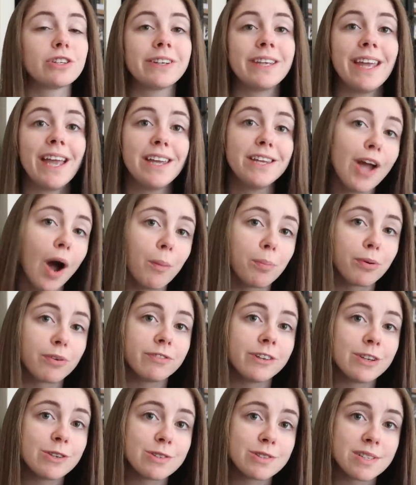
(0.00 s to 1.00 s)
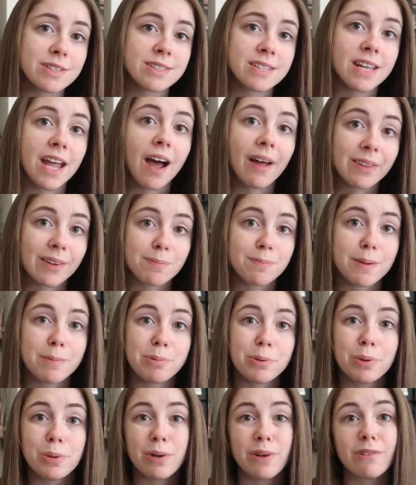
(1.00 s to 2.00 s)
looking at Yelp reviews to see other
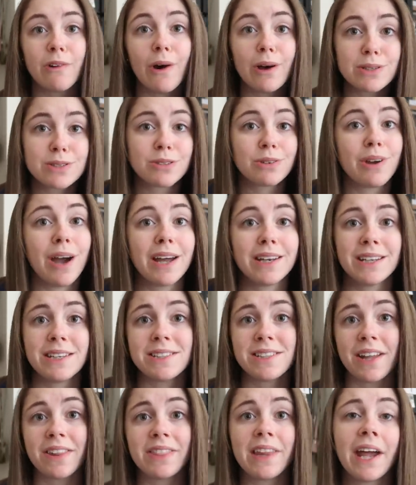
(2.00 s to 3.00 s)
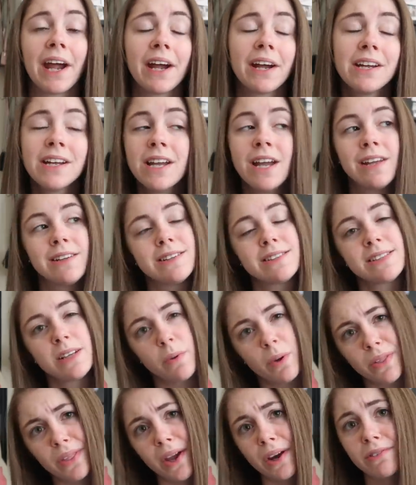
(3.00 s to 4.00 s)
people who have also gotten it done there to see
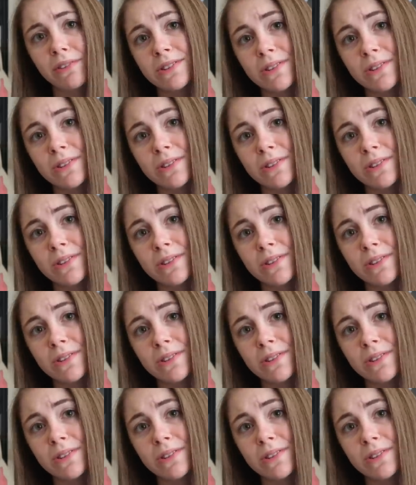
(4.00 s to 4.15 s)
what their